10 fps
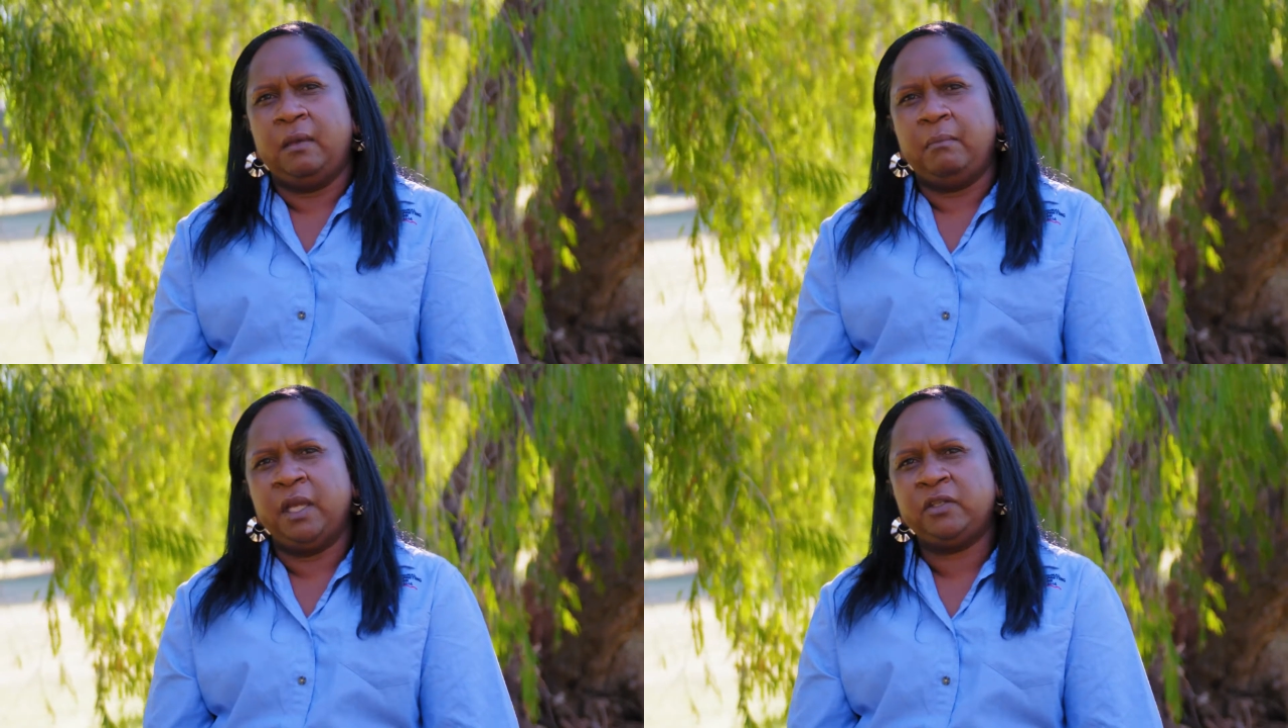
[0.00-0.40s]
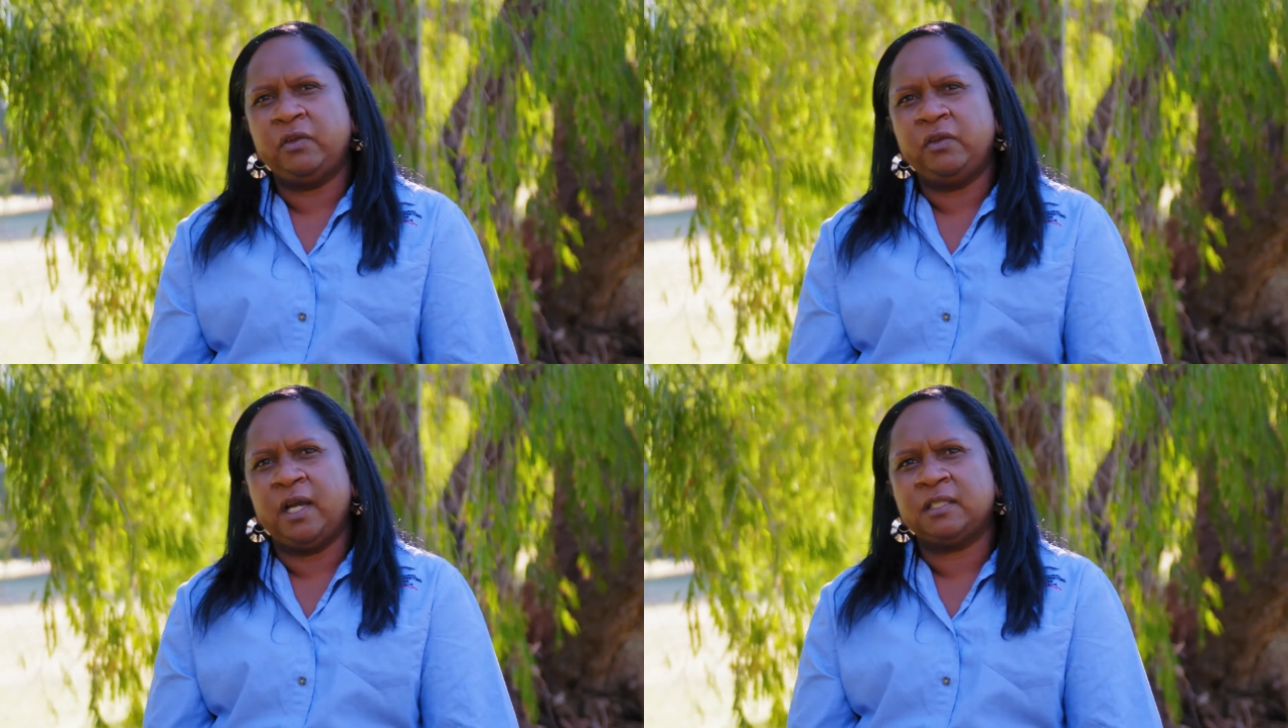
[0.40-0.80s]
Make
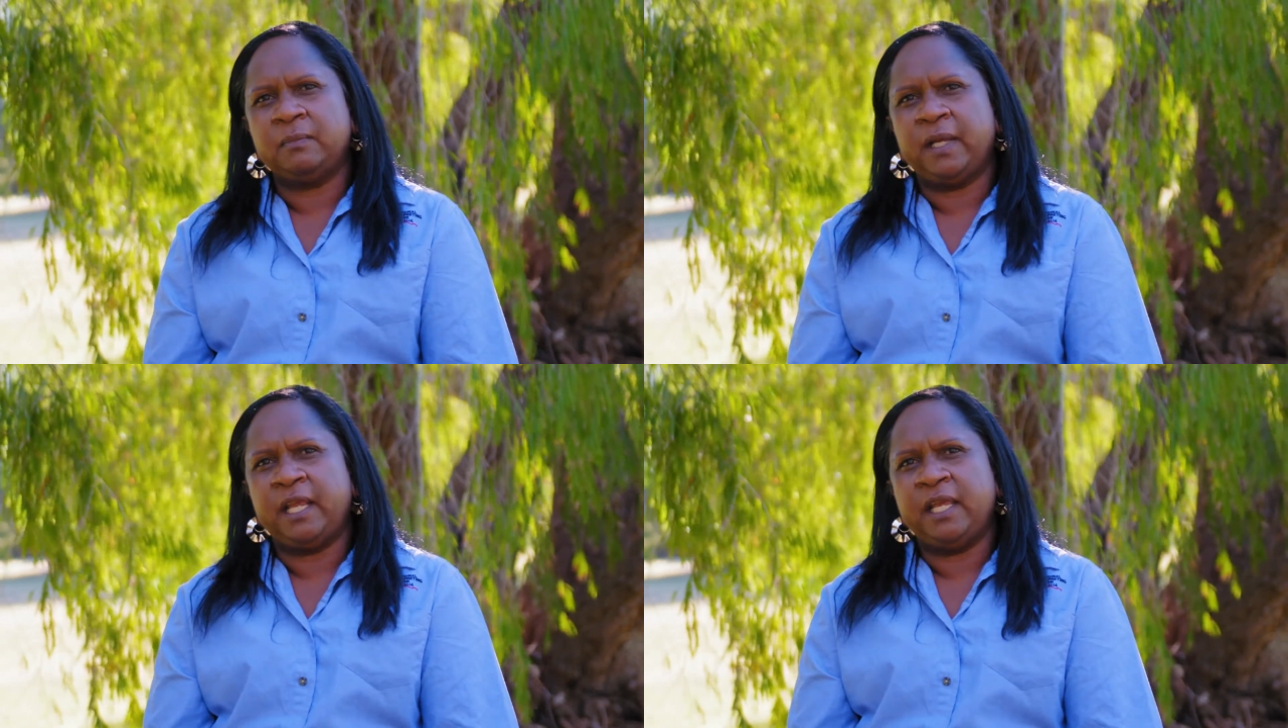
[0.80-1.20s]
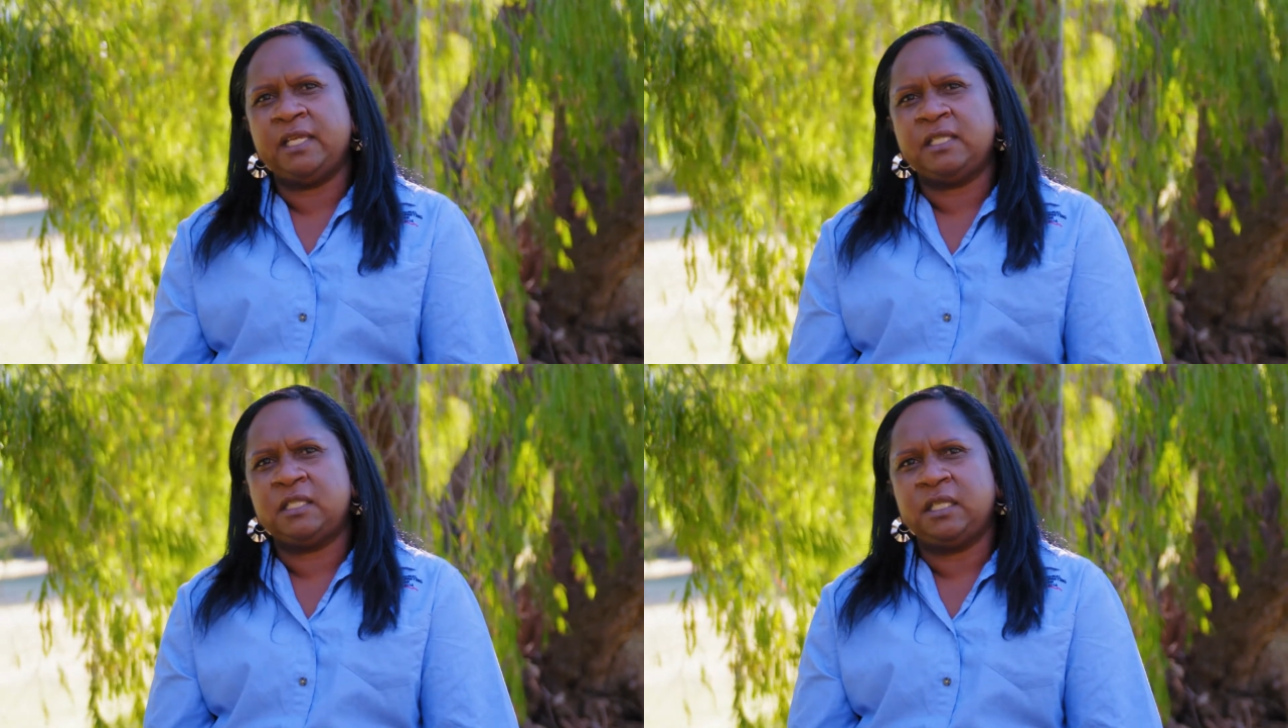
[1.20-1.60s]
sure you ask them about
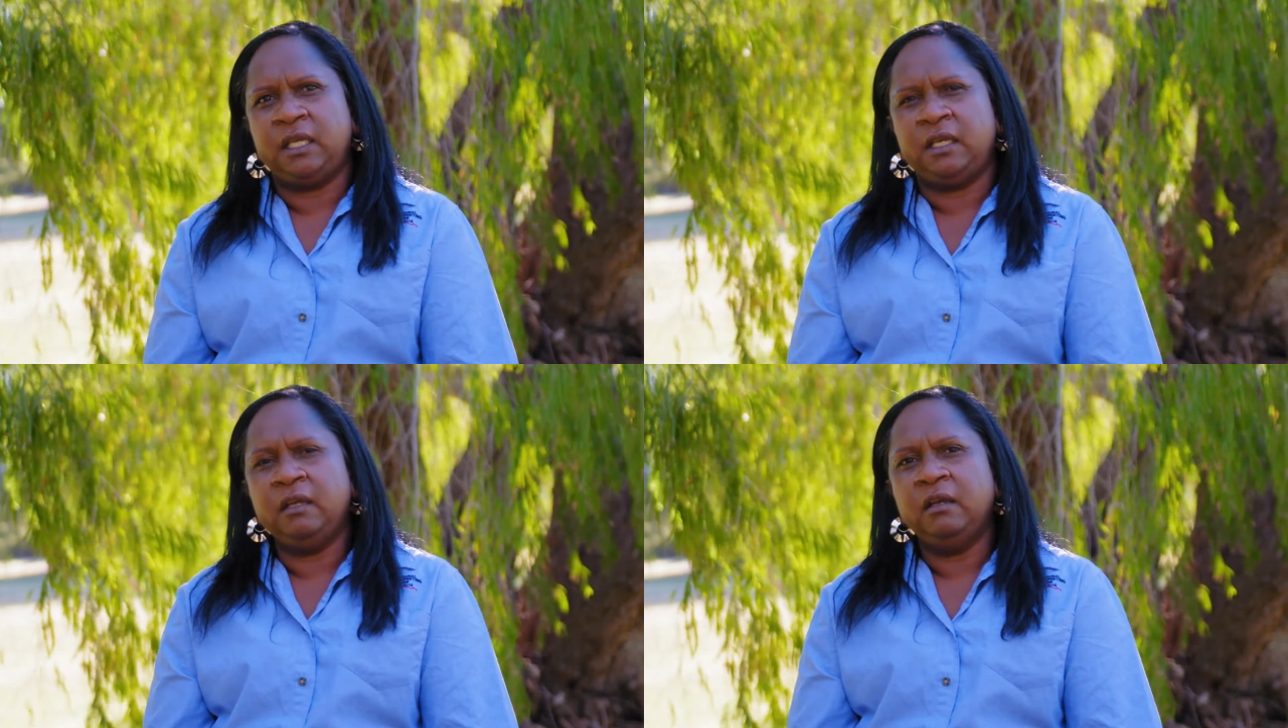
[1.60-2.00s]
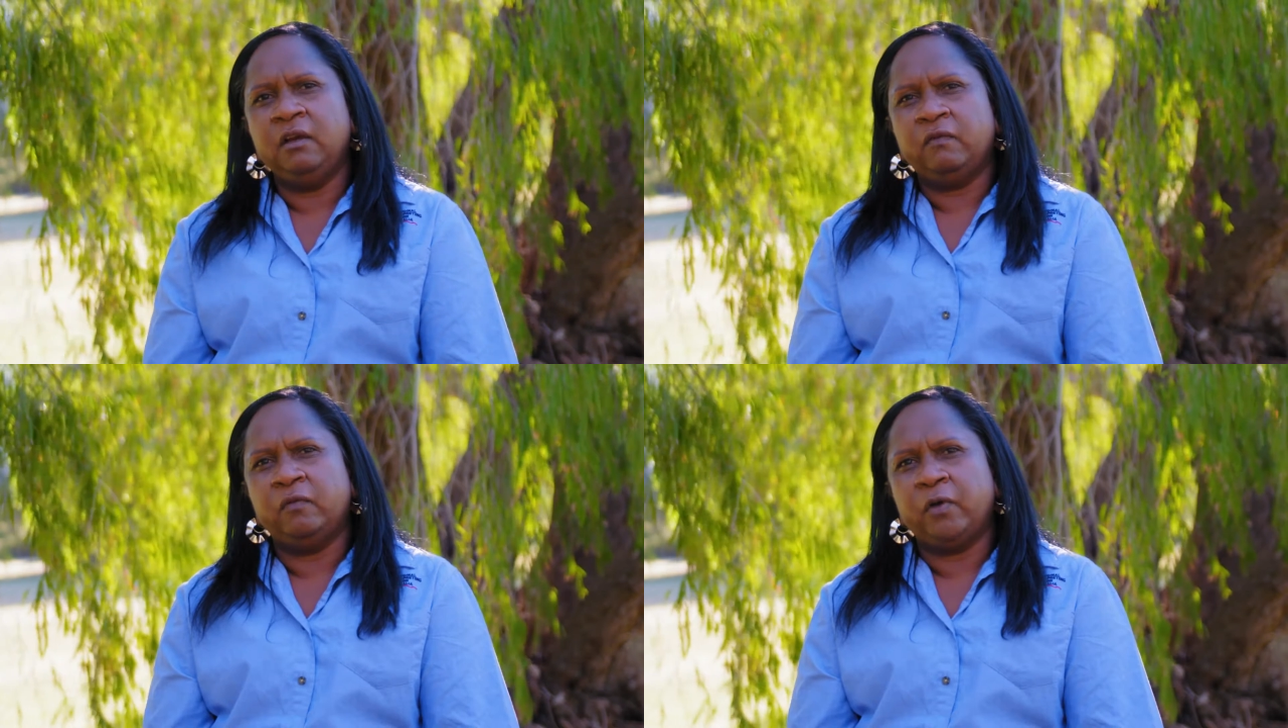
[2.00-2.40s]

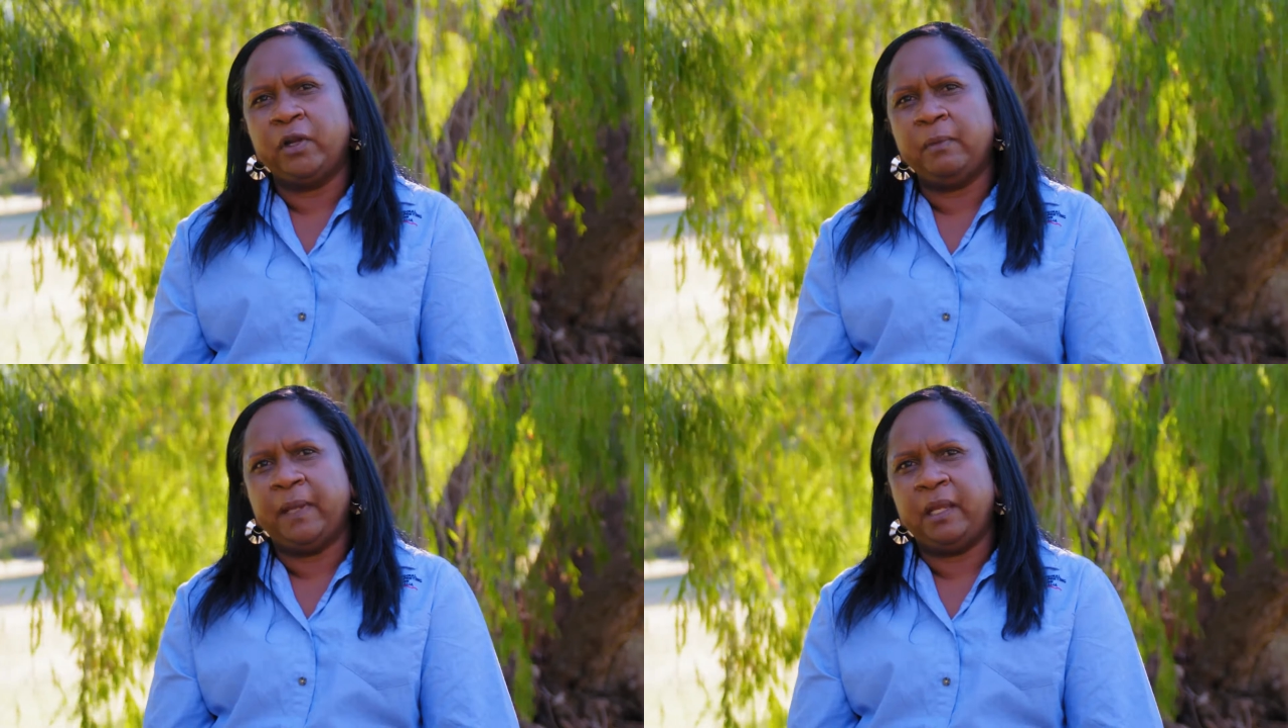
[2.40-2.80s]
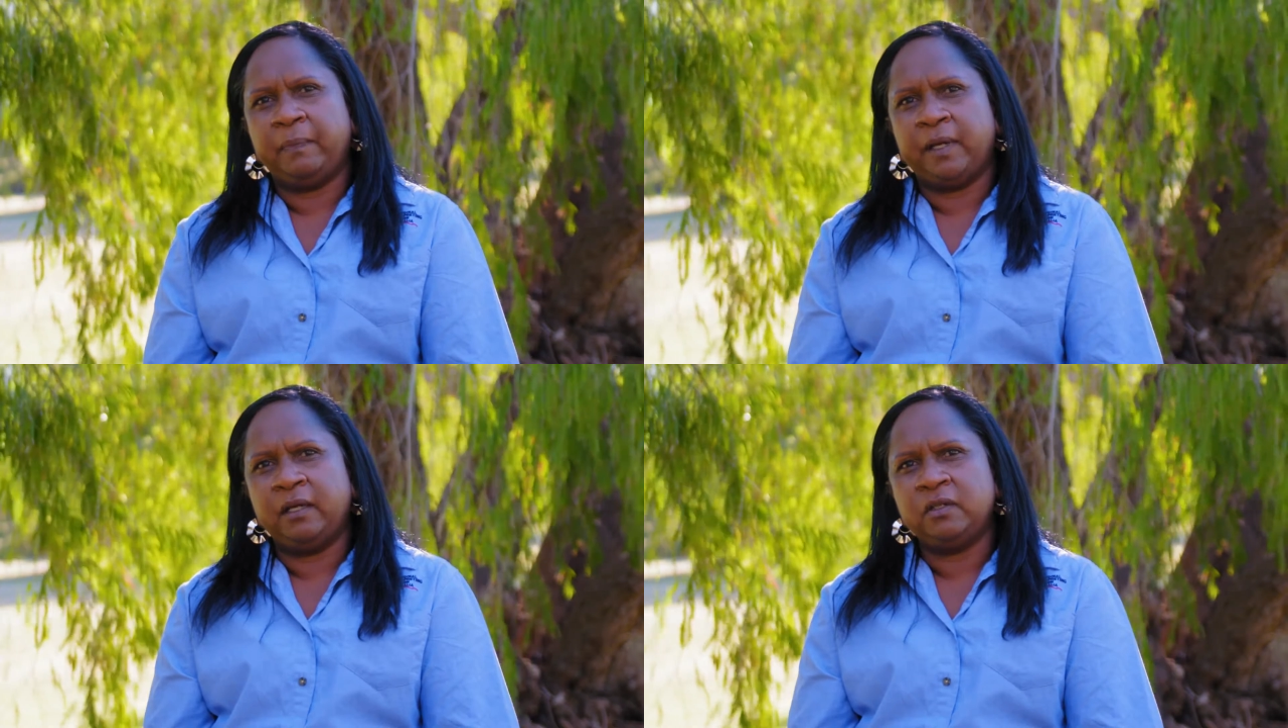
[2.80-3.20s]
AEC for voting
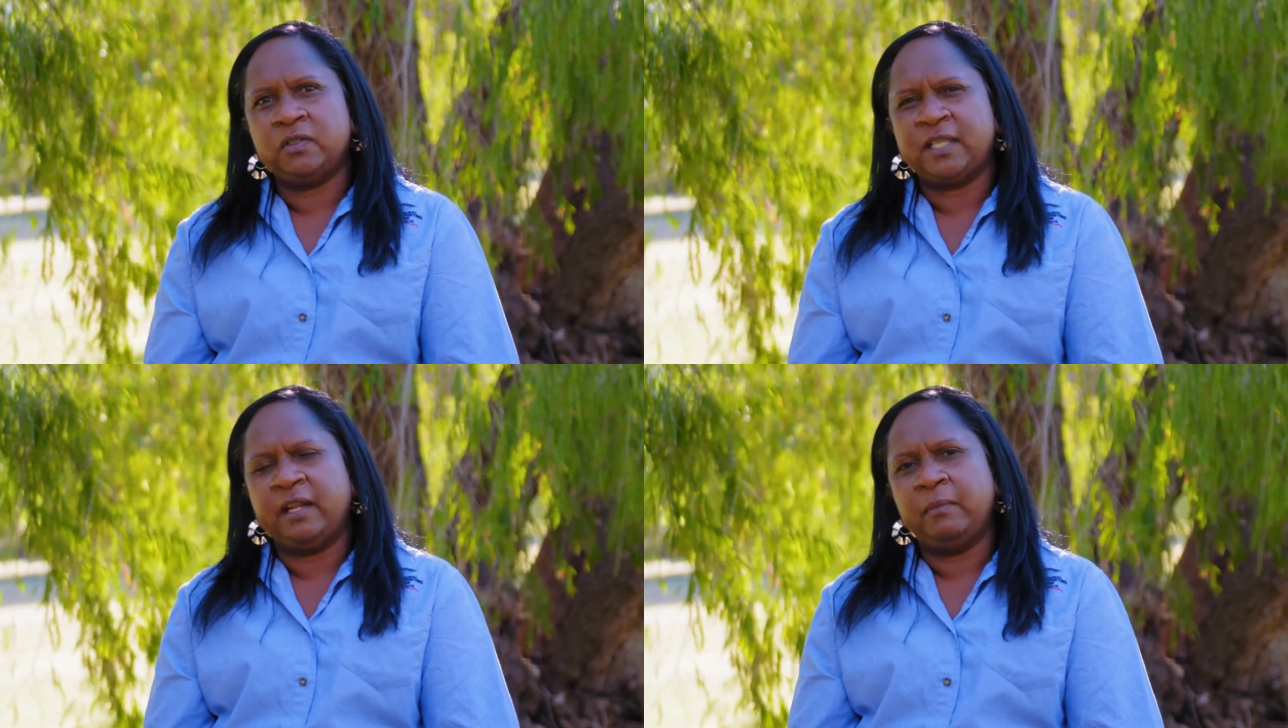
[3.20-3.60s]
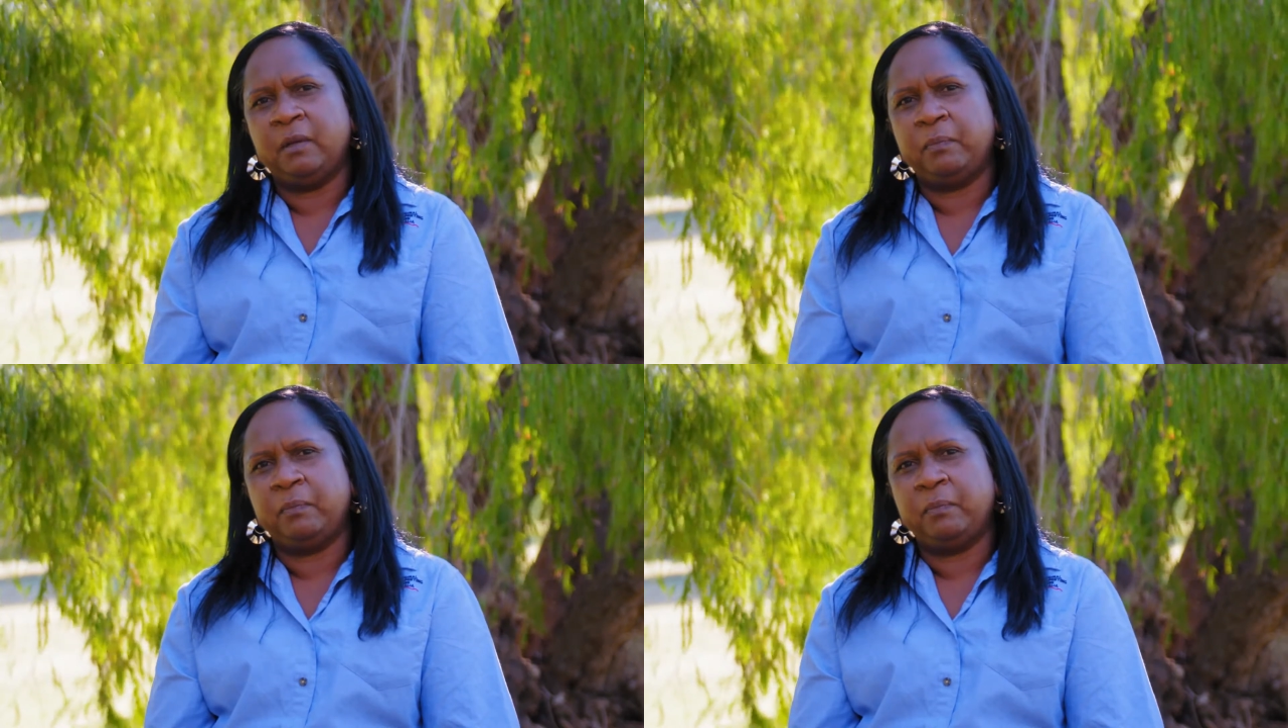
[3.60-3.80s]
paper to send them la